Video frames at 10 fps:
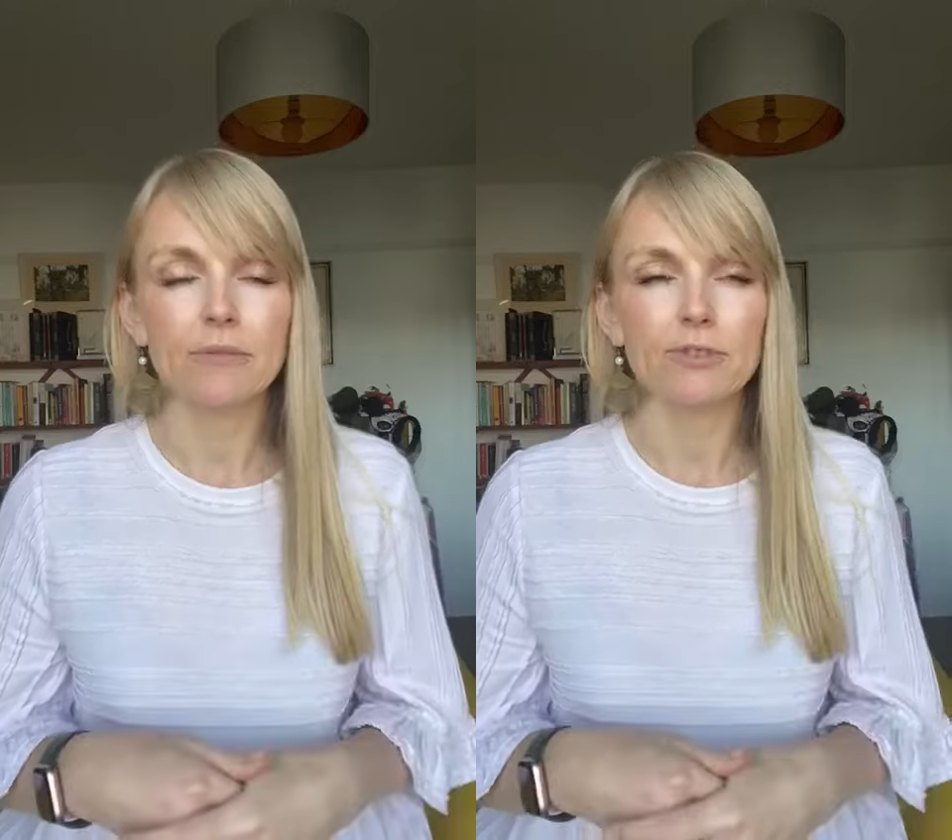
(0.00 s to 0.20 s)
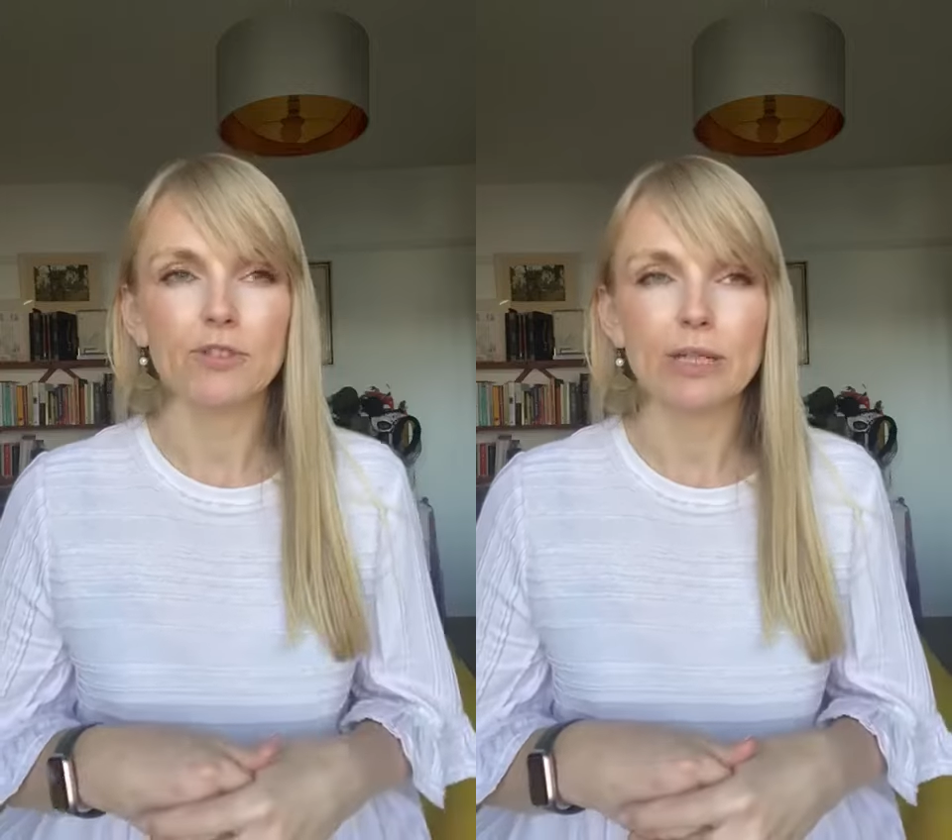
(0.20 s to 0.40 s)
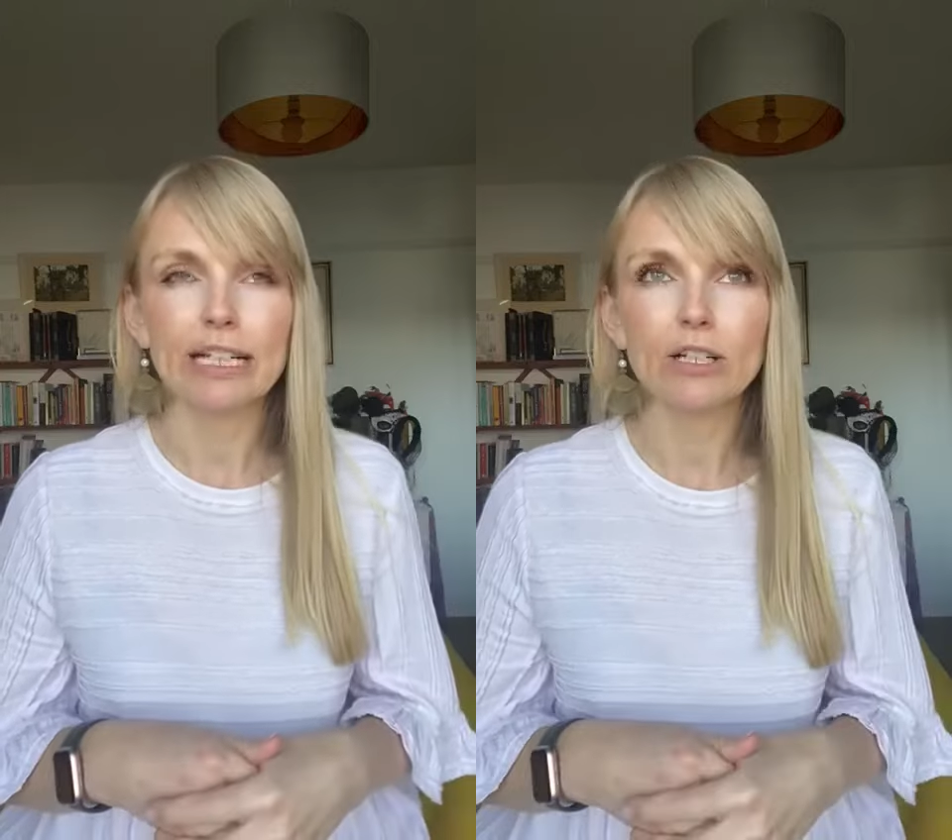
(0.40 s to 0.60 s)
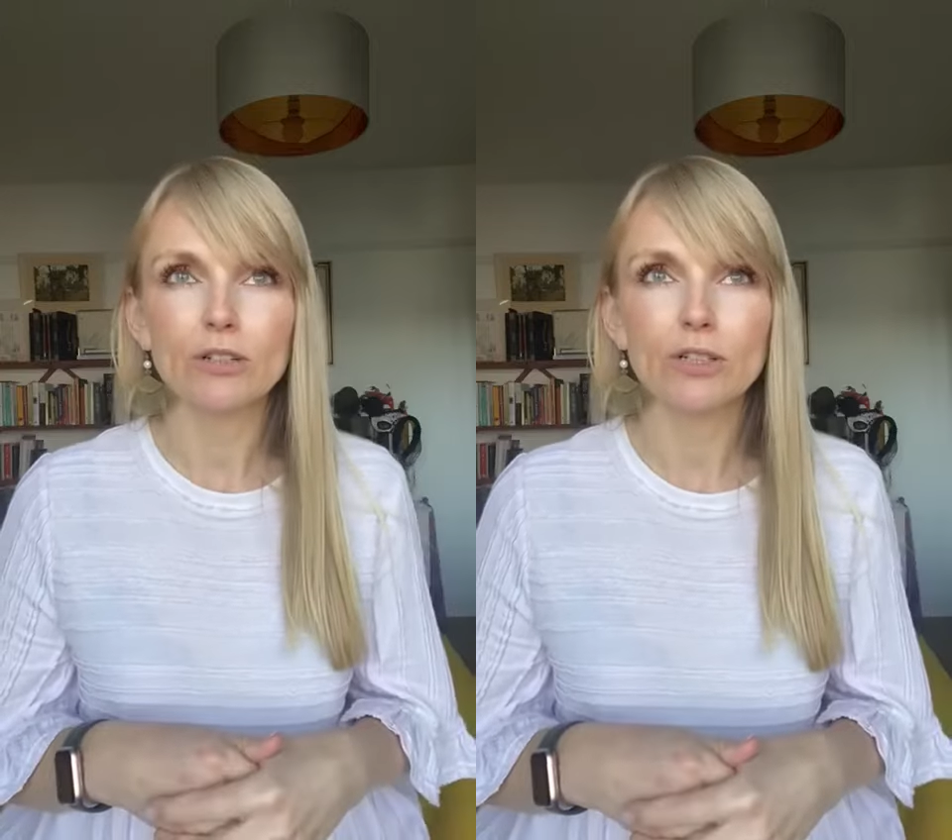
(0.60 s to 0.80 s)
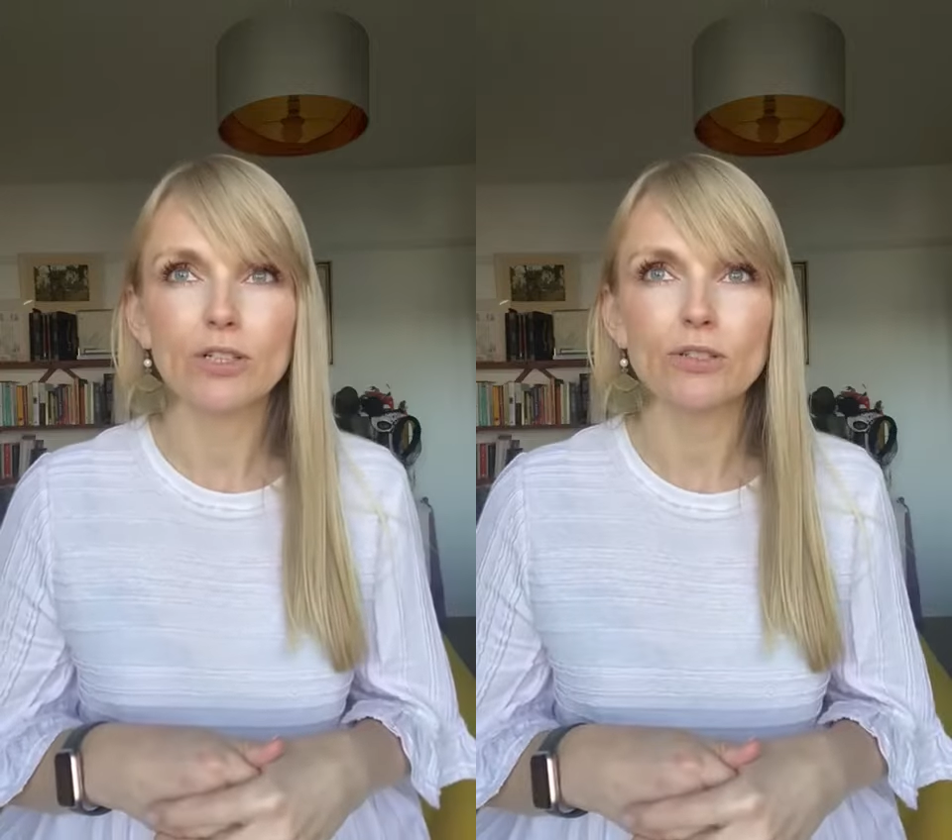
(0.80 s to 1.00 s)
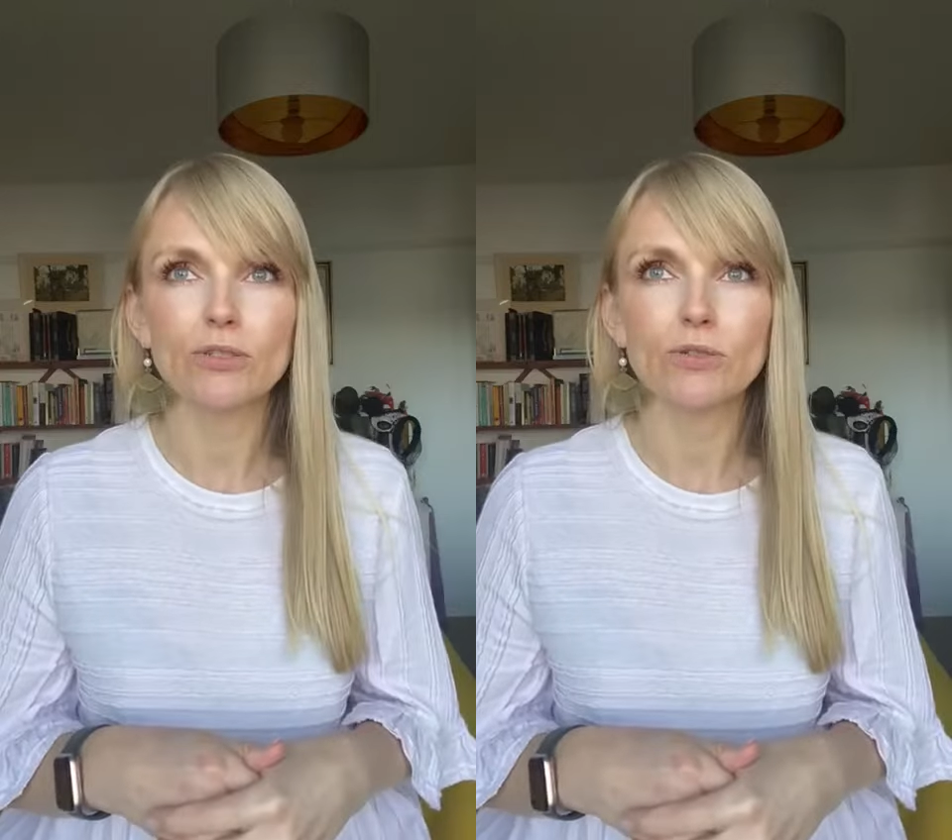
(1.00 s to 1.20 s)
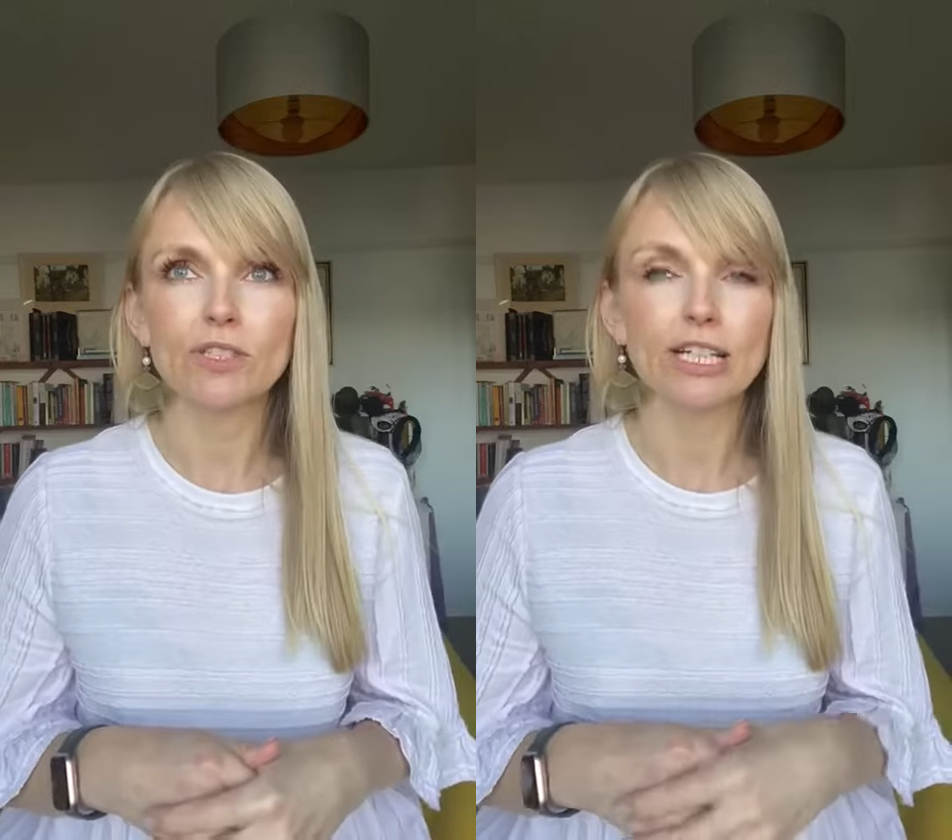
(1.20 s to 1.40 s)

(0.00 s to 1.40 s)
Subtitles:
Between Lulu's